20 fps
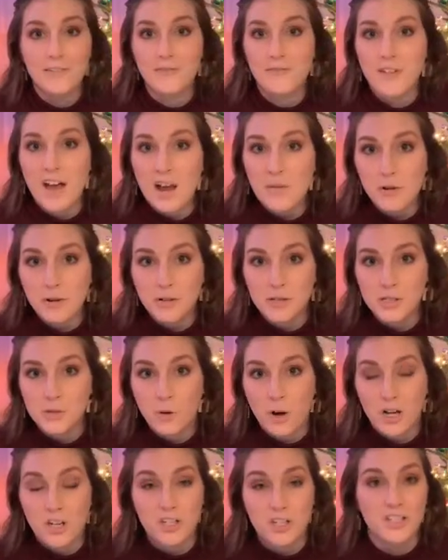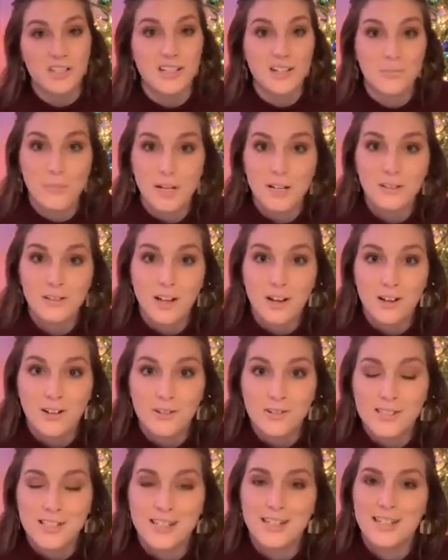and fabric swatches and
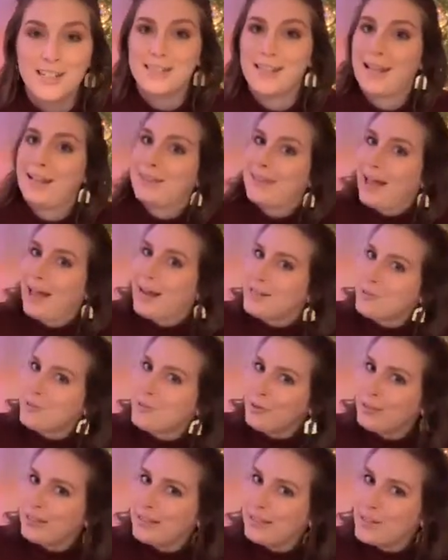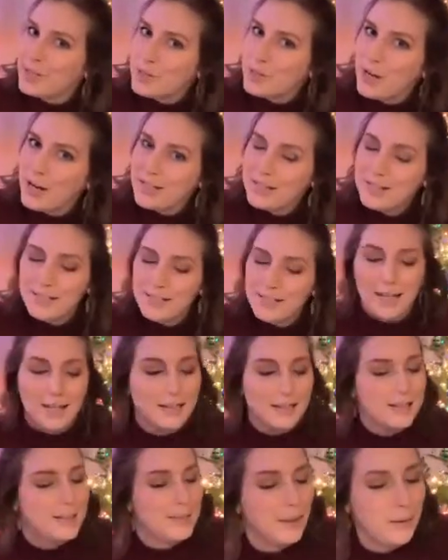pillows. And it's like, that's really
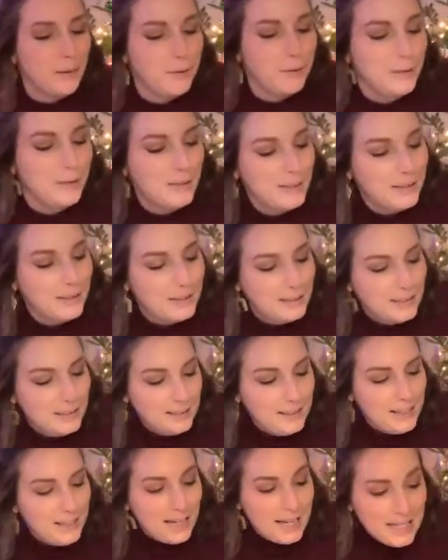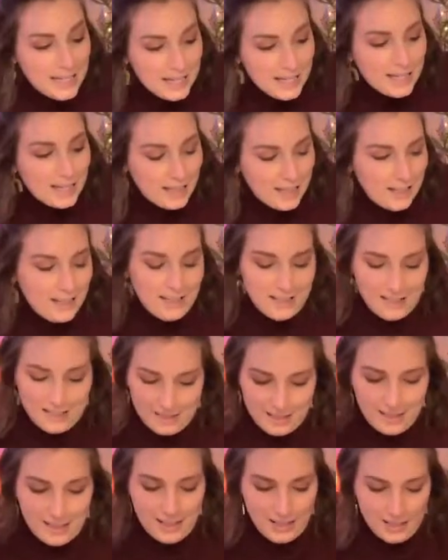interesting. So he
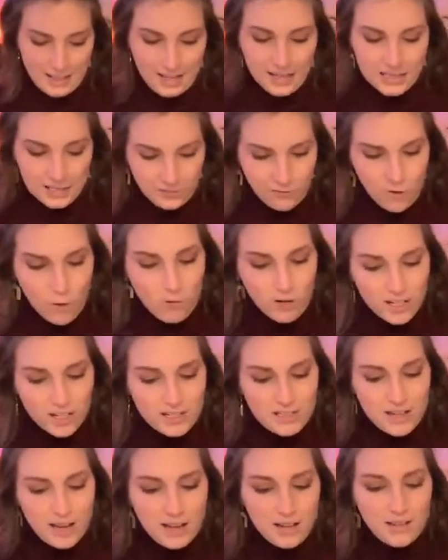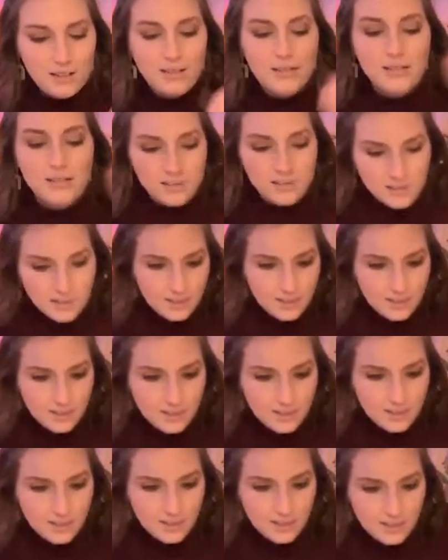is focused on
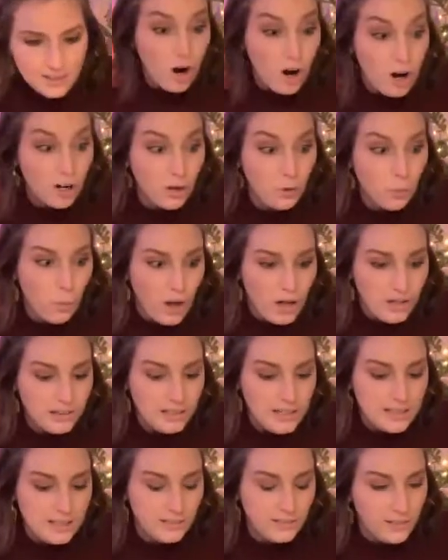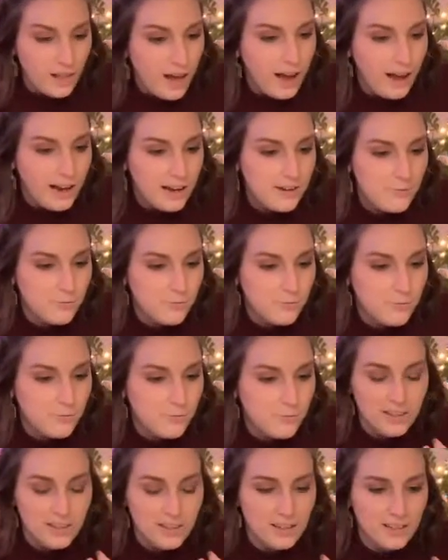selling art while he's alive, which
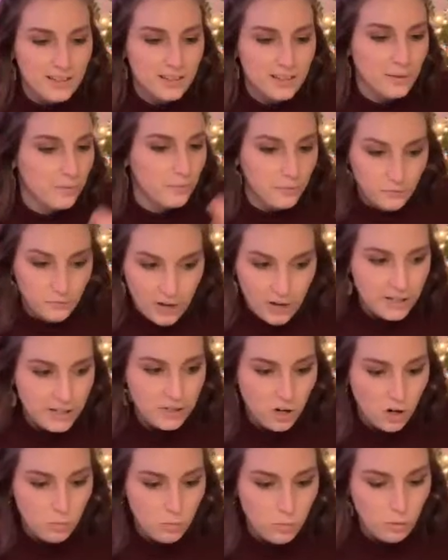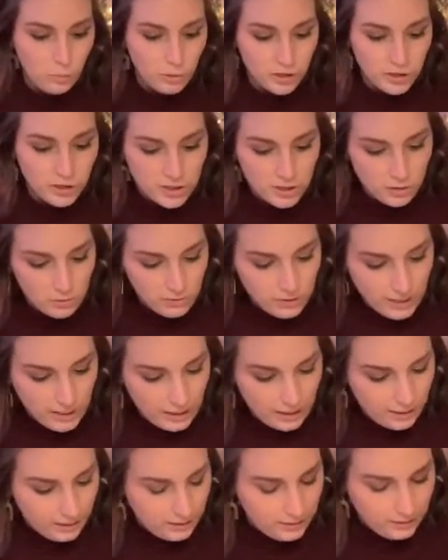I think is a very noble pursuit. Like,
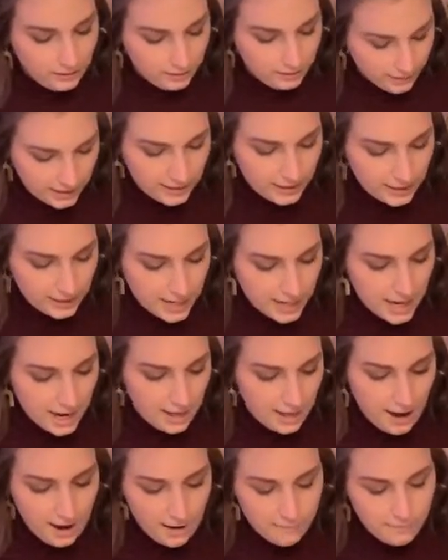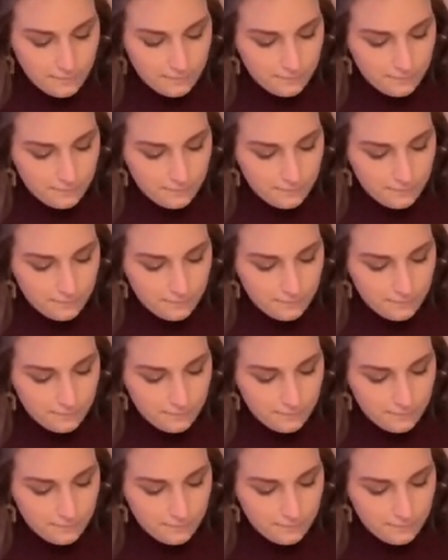let's get into that.